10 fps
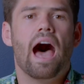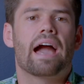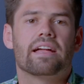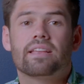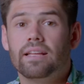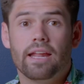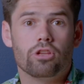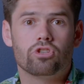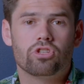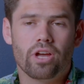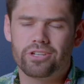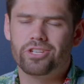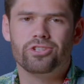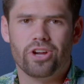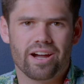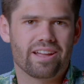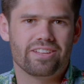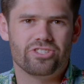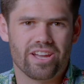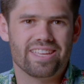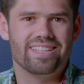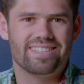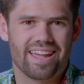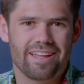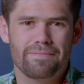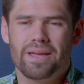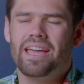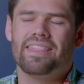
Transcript: I got to clean out such a junk, janky setup